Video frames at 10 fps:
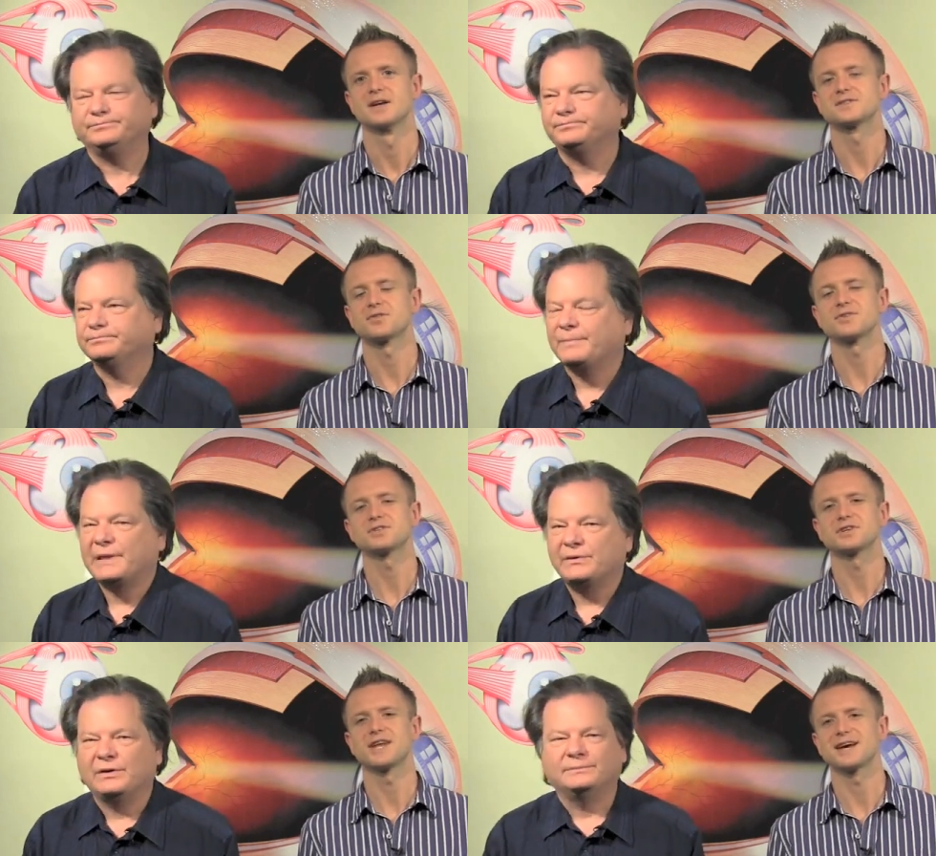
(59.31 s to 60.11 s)
Speaker 1: So
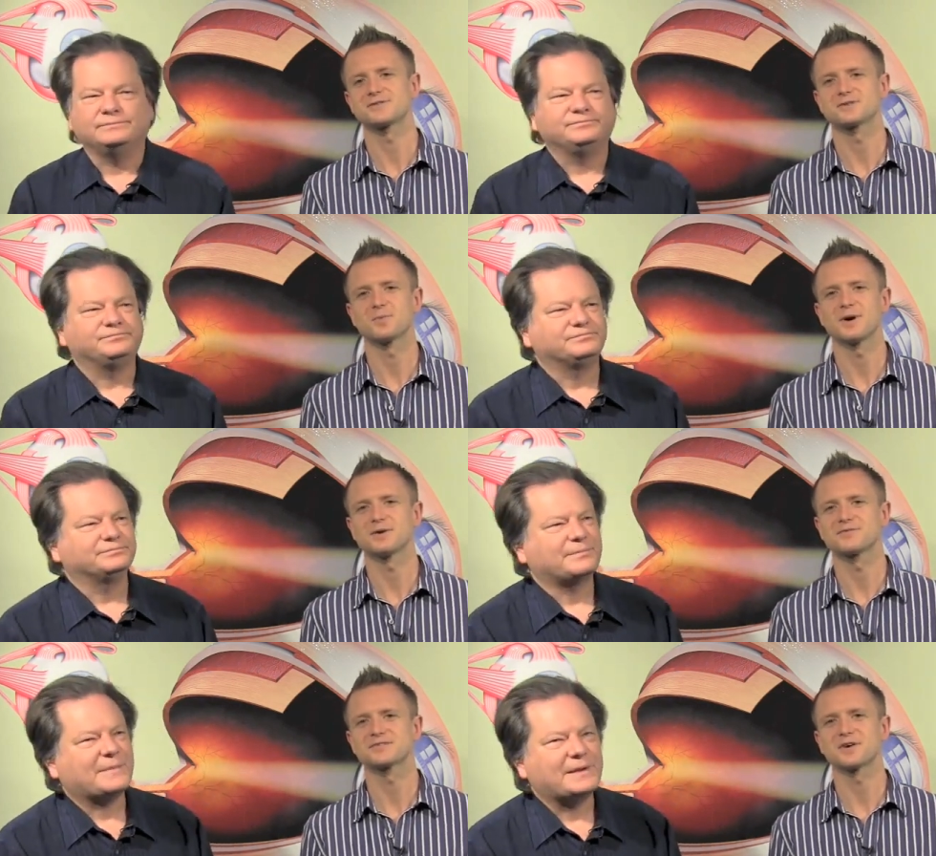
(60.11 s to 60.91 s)
Richard, how's the
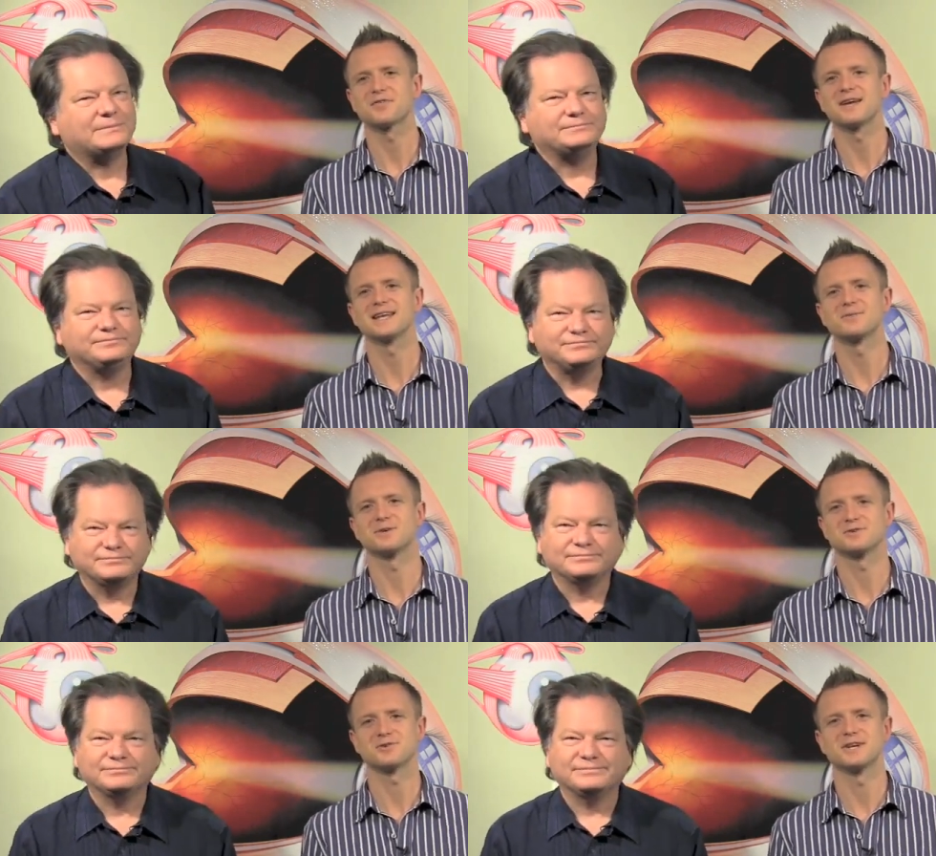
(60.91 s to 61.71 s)
world of self-healing
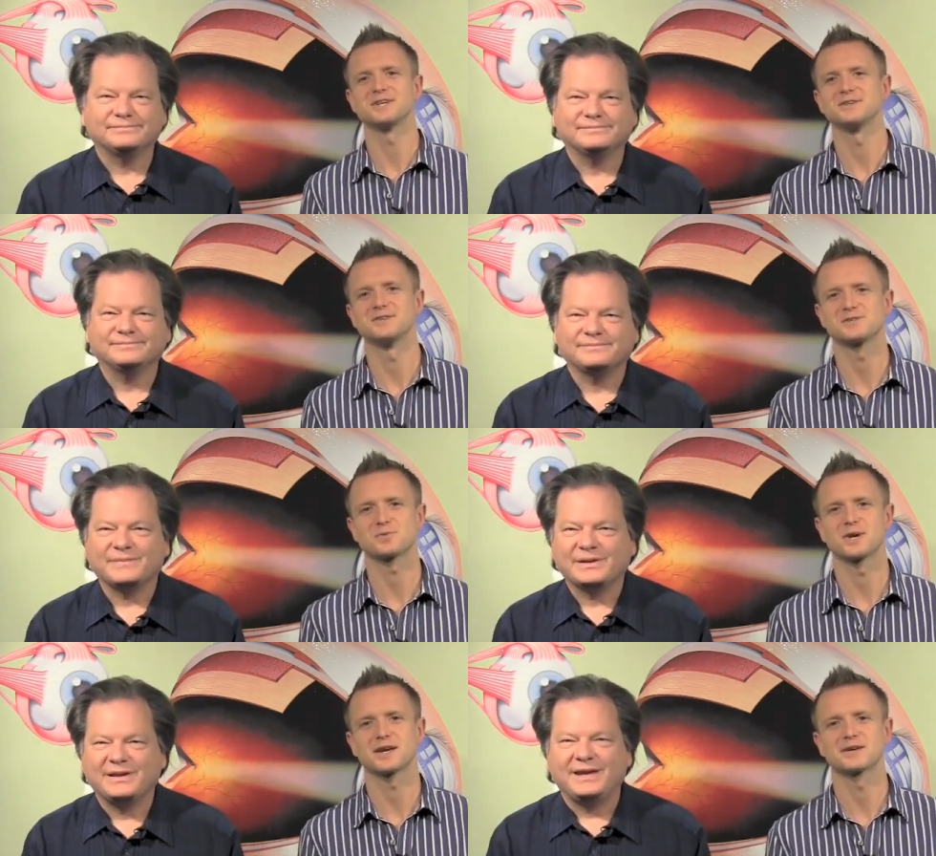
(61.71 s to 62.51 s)
been treating you this
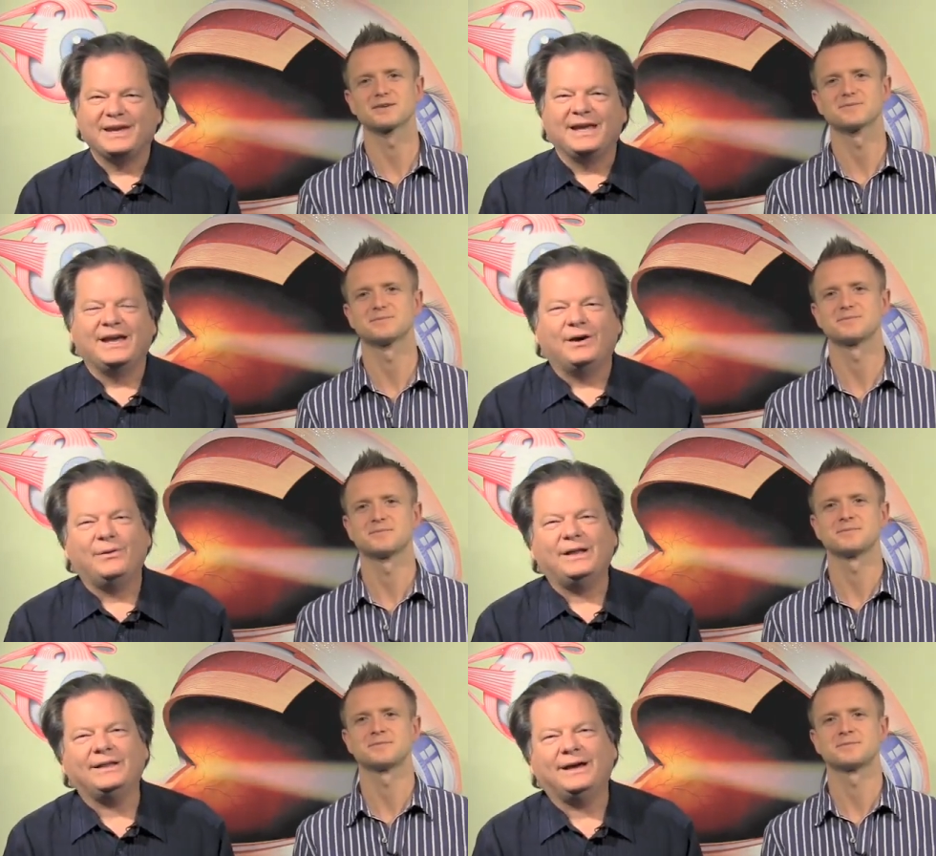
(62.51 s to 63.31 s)
week?
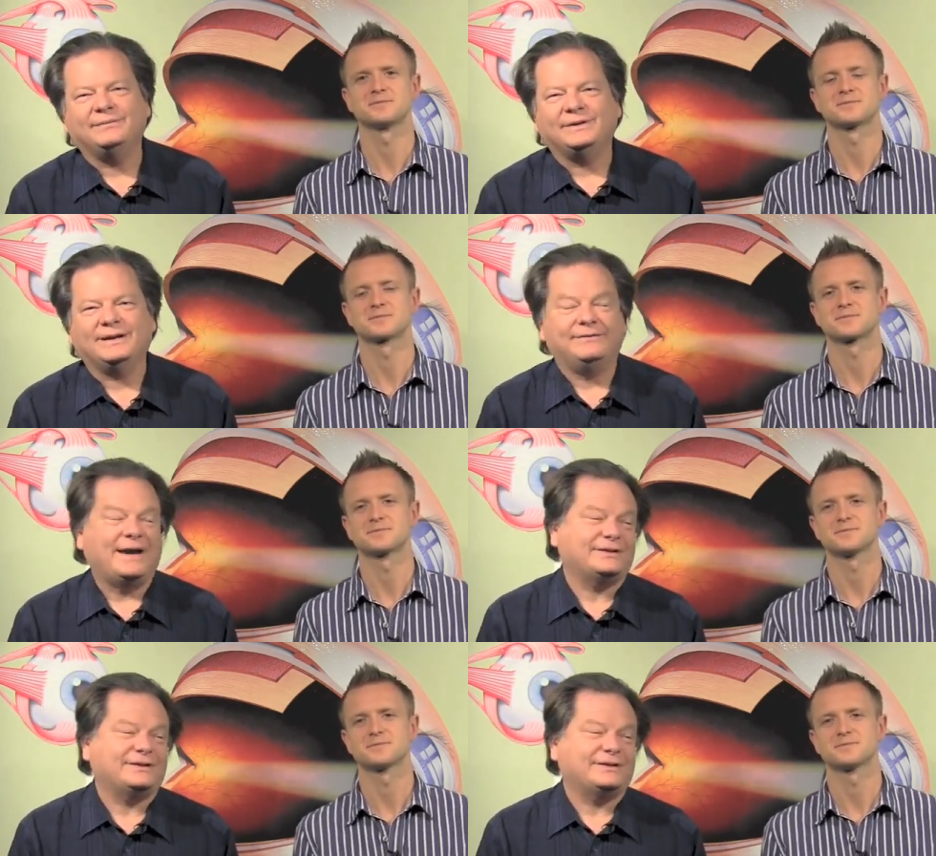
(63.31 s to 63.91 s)
Well, I've, I've